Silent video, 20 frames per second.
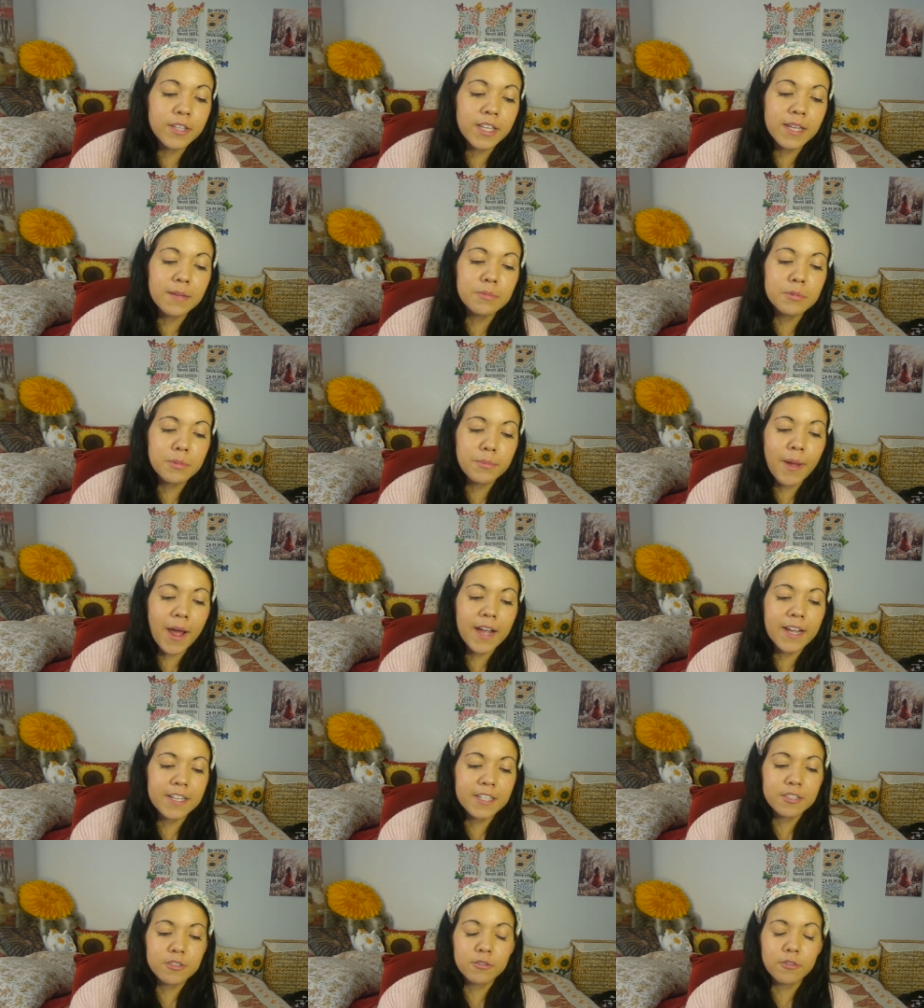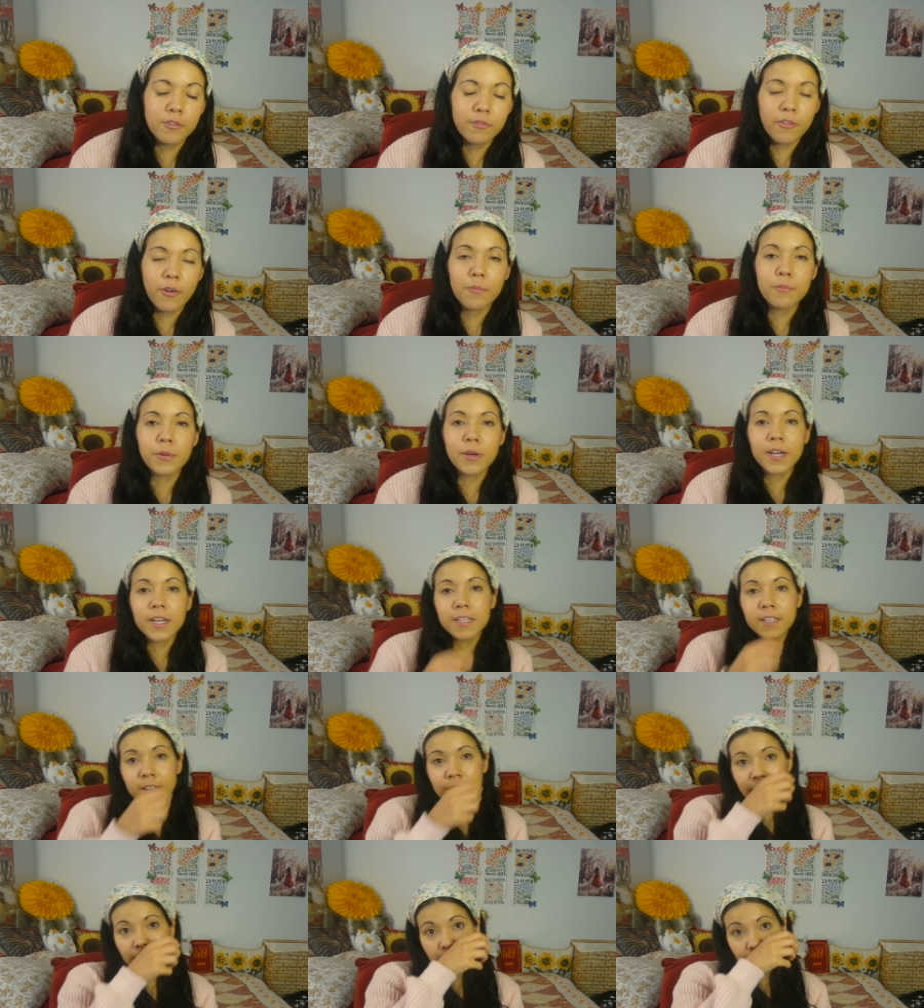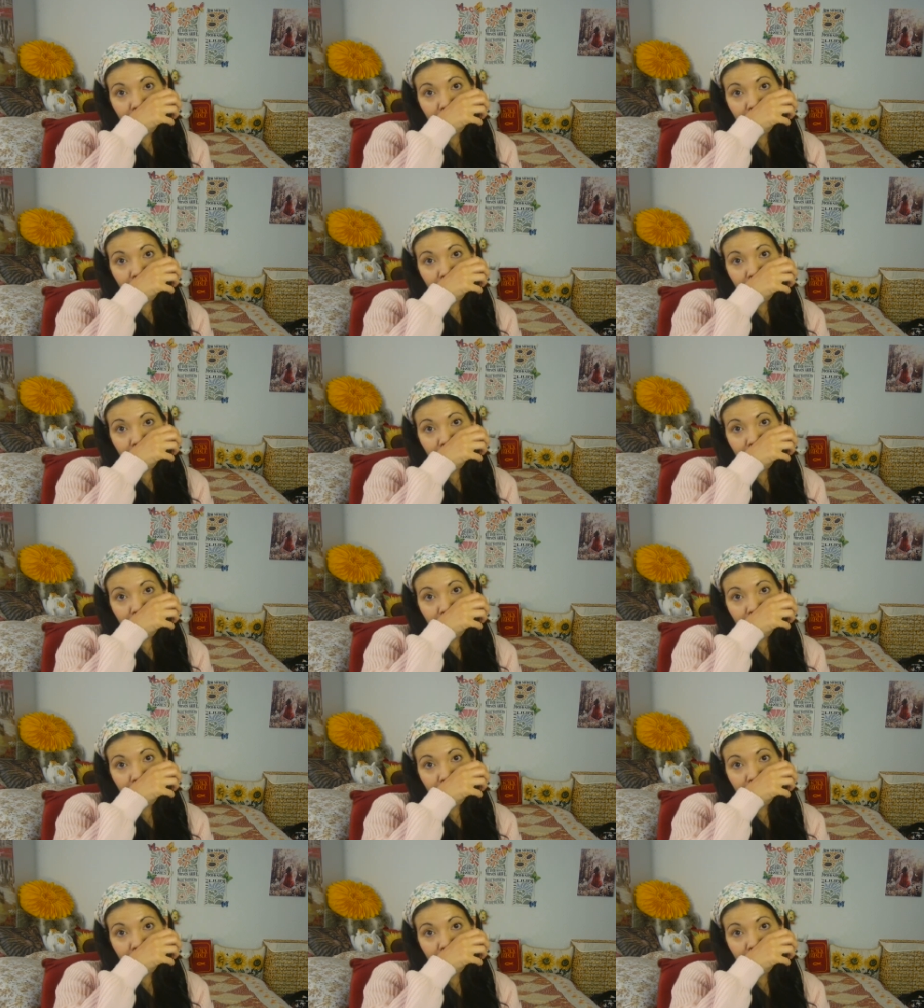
who keeps back his sword from blood.